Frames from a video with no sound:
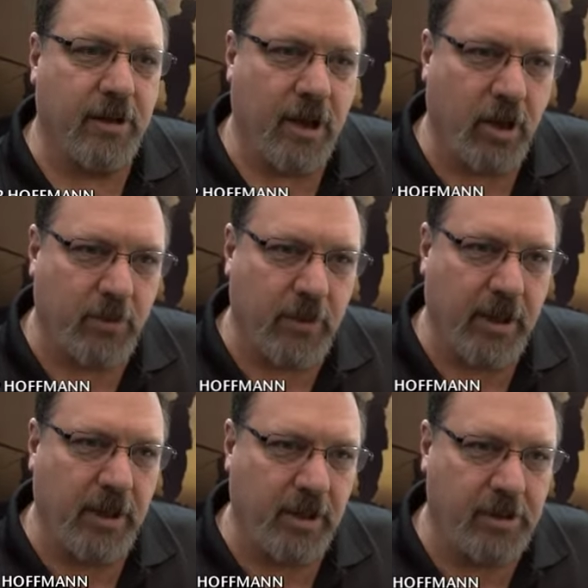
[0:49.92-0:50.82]
help
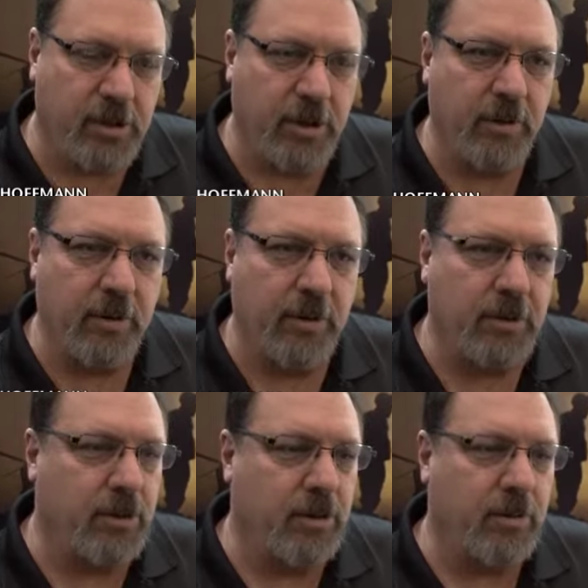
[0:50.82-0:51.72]
the student
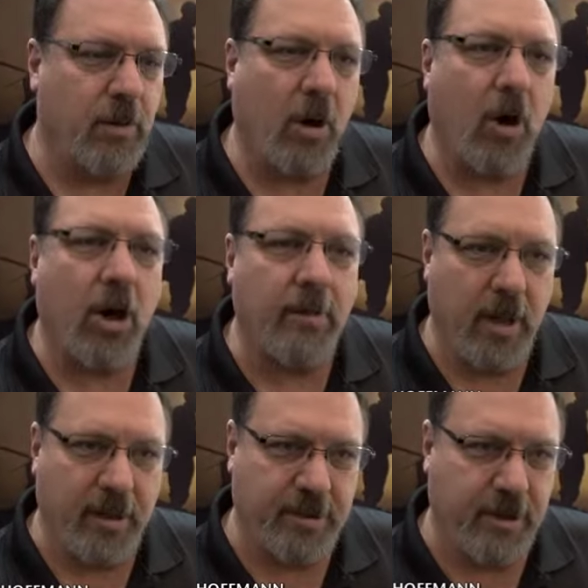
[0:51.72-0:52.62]
to
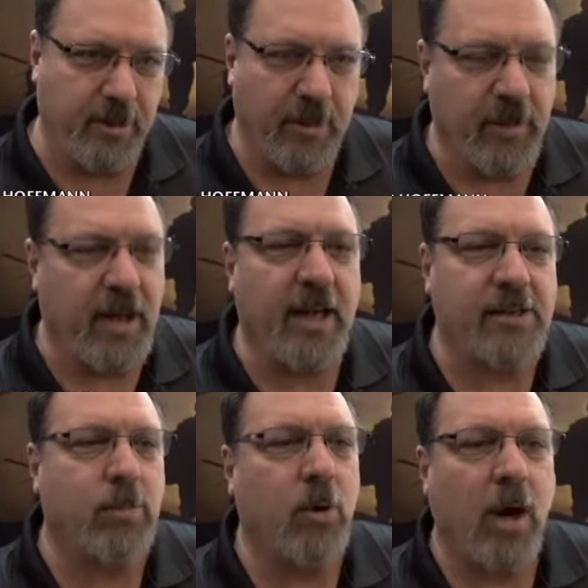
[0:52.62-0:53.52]
augment him if he
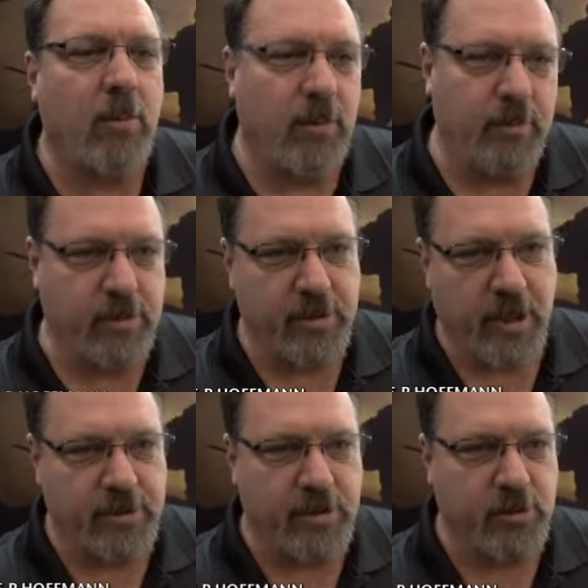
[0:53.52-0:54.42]
has problems
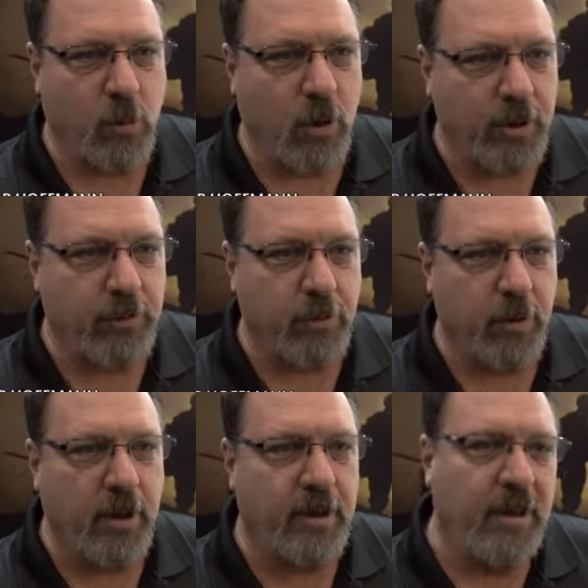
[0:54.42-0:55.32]
as he's working
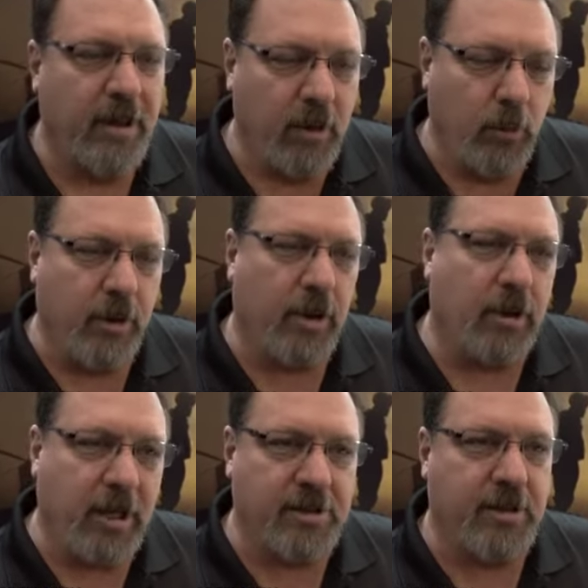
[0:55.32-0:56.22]
through it with a
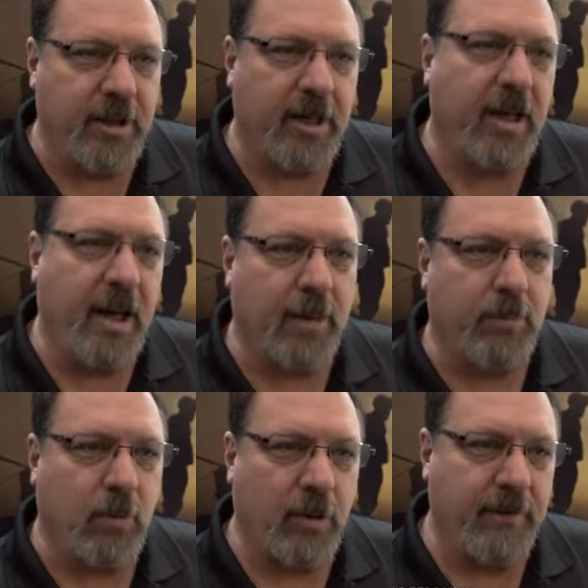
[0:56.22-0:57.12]
lesson that he had
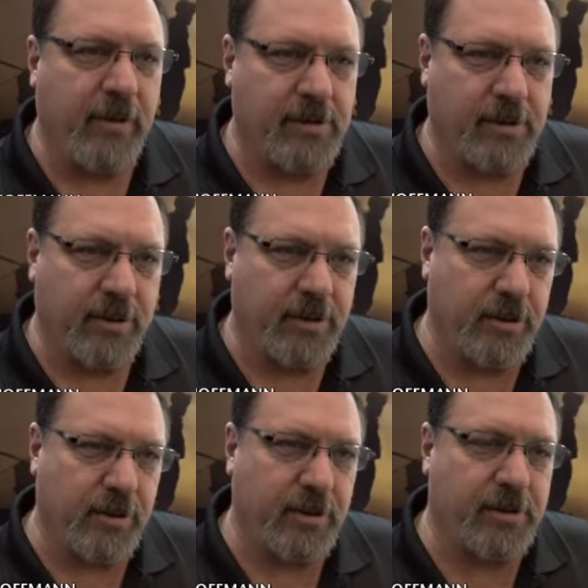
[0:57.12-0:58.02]
previously
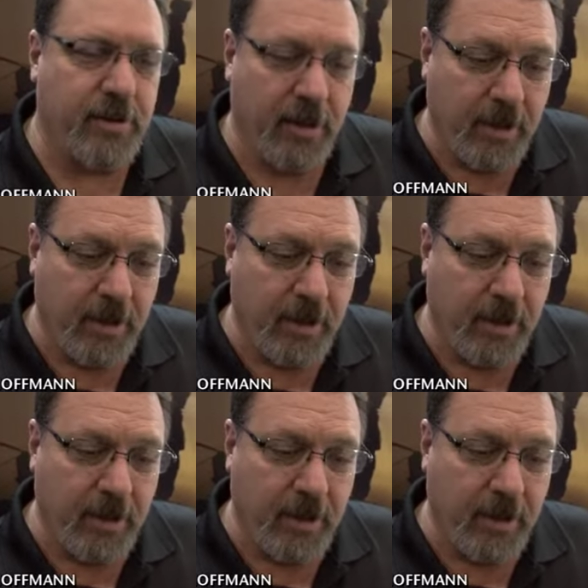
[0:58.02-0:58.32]
to this.